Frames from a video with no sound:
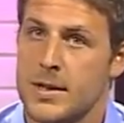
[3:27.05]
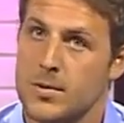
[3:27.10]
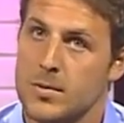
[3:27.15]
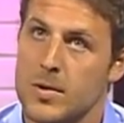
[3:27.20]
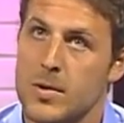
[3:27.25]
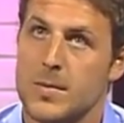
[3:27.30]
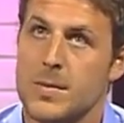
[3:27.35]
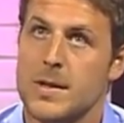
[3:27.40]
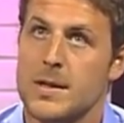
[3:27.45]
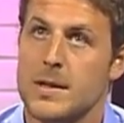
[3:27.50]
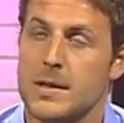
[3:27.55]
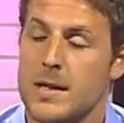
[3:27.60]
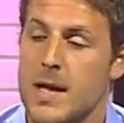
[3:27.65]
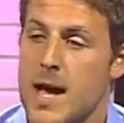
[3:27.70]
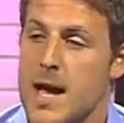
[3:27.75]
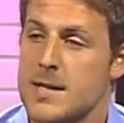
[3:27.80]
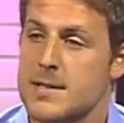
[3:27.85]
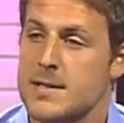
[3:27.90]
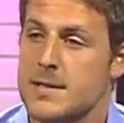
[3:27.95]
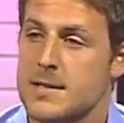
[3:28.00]
It will be the
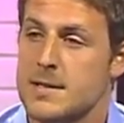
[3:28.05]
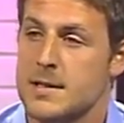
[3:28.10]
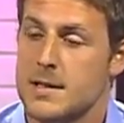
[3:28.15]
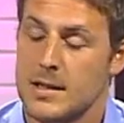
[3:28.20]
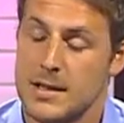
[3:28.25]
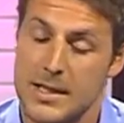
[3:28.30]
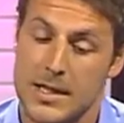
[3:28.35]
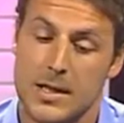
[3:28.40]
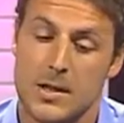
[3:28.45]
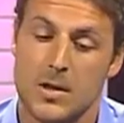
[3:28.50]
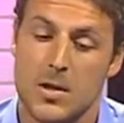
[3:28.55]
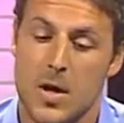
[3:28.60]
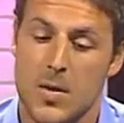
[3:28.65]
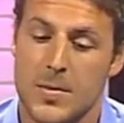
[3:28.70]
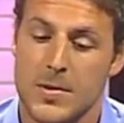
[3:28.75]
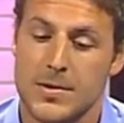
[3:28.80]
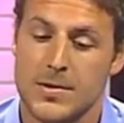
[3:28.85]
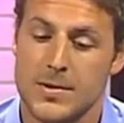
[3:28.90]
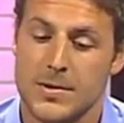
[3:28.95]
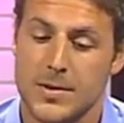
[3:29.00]
last legal
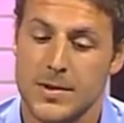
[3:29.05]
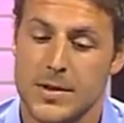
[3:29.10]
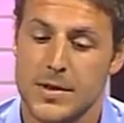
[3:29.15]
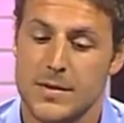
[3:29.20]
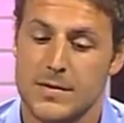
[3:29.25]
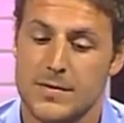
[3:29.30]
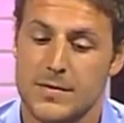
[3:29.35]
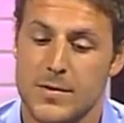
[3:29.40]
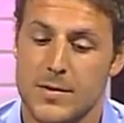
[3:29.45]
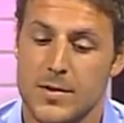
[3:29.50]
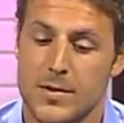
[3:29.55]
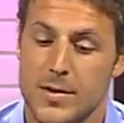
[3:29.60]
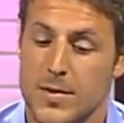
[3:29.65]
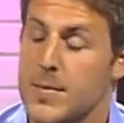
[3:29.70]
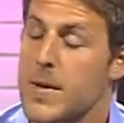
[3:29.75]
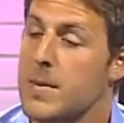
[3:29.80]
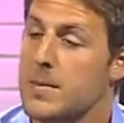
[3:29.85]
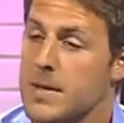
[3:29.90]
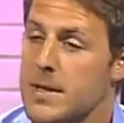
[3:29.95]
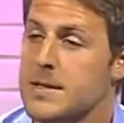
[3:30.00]
opportunity for the
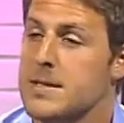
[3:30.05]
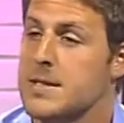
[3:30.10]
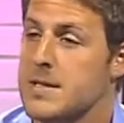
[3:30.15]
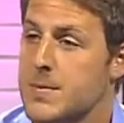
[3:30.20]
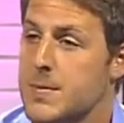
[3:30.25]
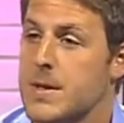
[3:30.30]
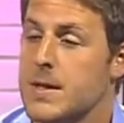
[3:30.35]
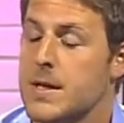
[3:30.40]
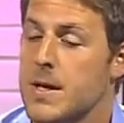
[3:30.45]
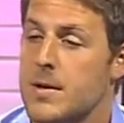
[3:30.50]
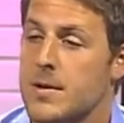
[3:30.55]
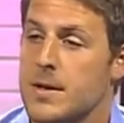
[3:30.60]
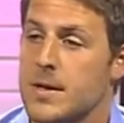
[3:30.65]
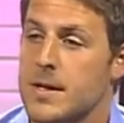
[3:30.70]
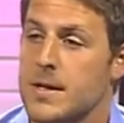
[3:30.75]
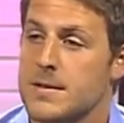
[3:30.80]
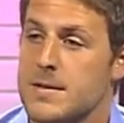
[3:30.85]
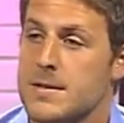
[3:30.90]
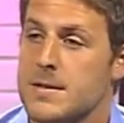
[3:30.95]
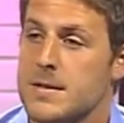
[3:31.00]
public to speak out
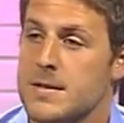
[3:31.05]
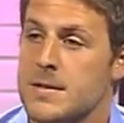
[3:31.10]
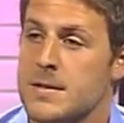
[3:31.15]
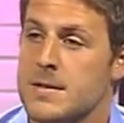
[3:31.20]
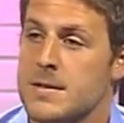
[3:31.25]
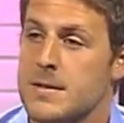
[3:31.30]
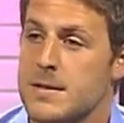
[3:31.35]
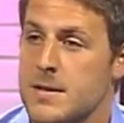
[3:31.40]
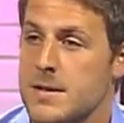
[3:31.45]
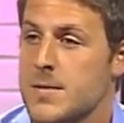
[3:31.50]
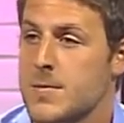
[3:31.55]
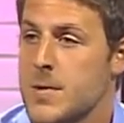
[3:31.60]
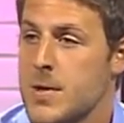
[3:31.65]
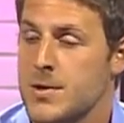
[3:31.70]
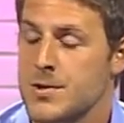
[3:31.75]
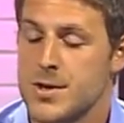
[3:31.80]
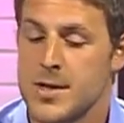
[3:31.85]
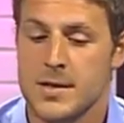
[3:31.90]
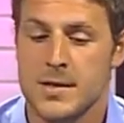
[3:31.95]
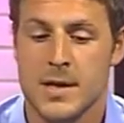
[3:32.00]
against this
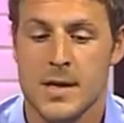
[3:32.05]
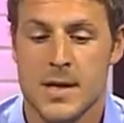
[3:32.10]
project.